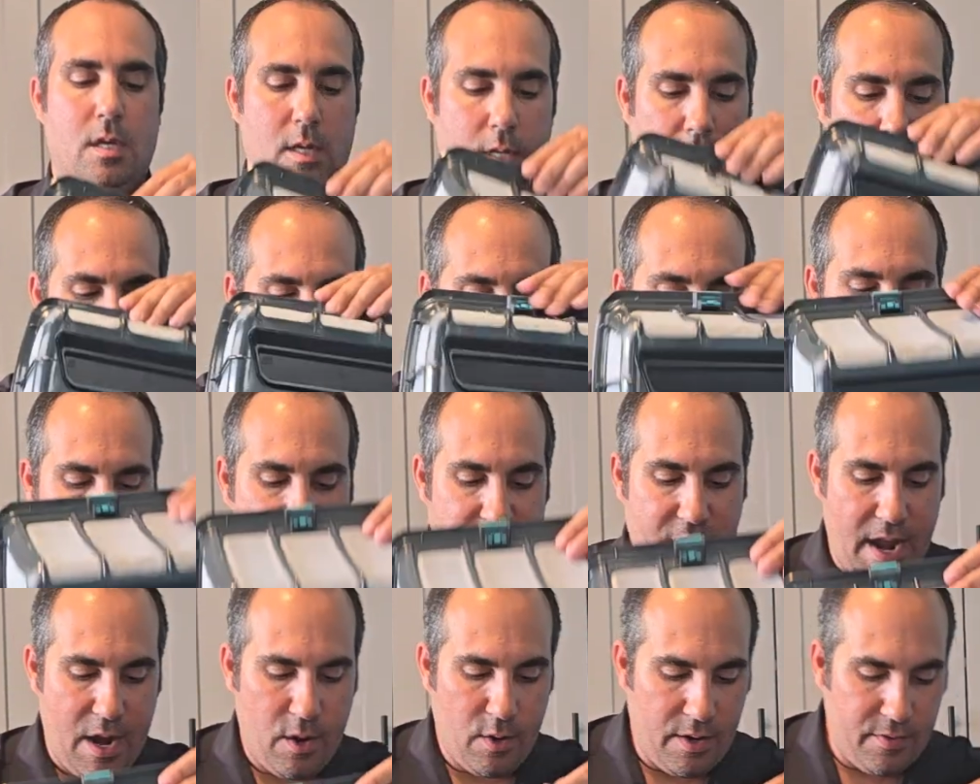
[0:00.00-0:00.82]
Okay,
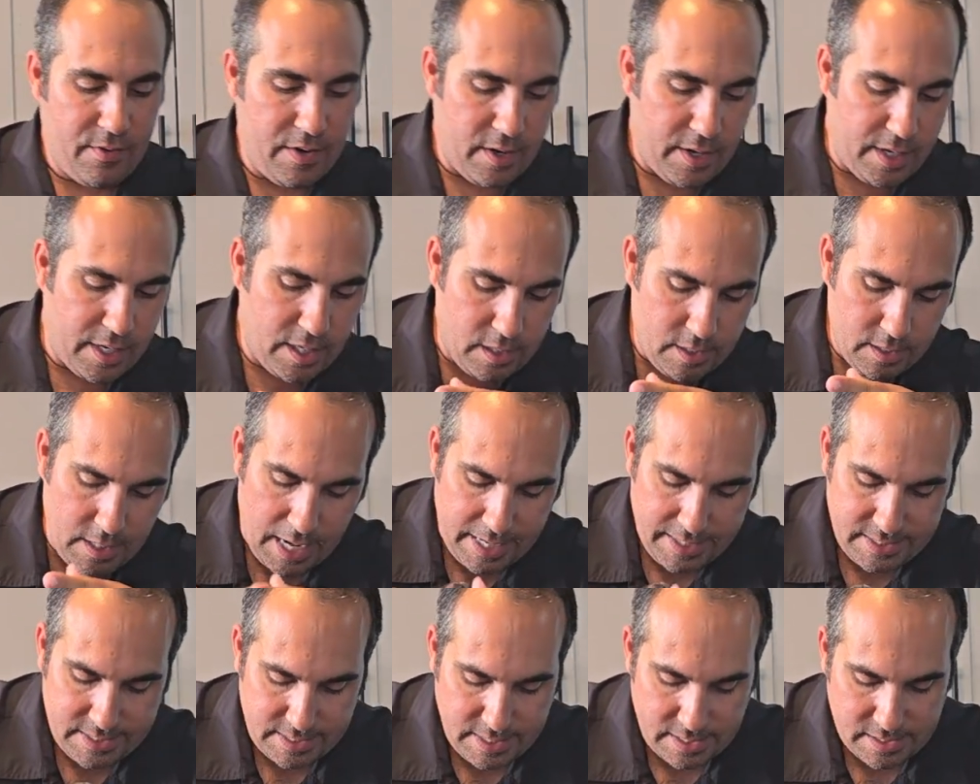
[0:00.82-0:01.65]
very, very
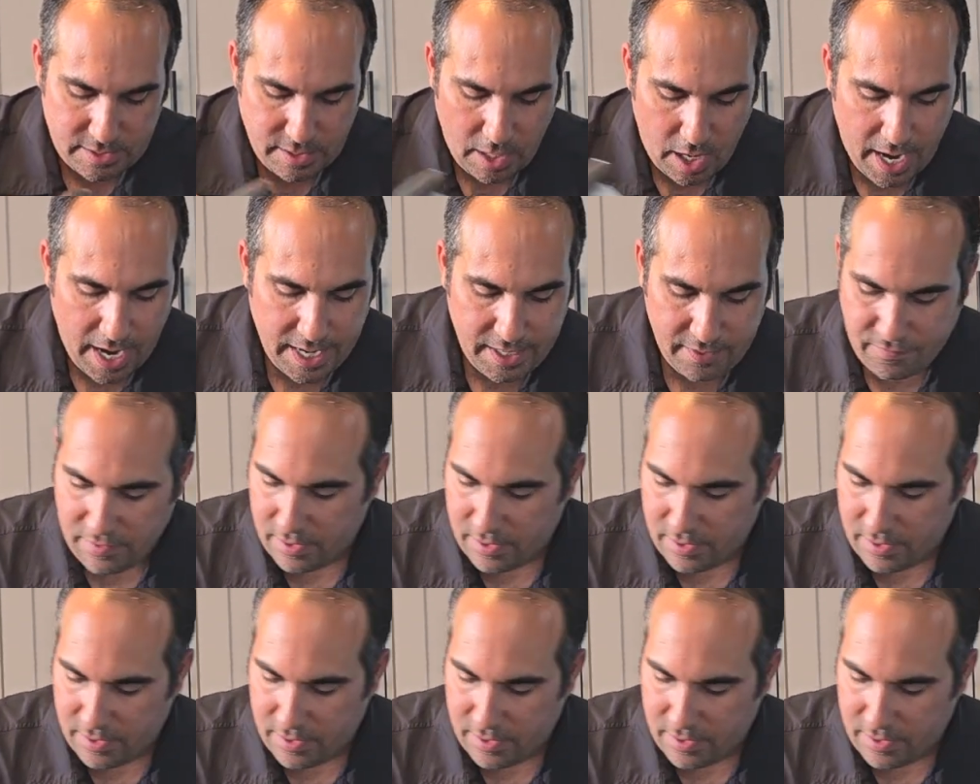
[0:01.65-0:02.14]
nice design,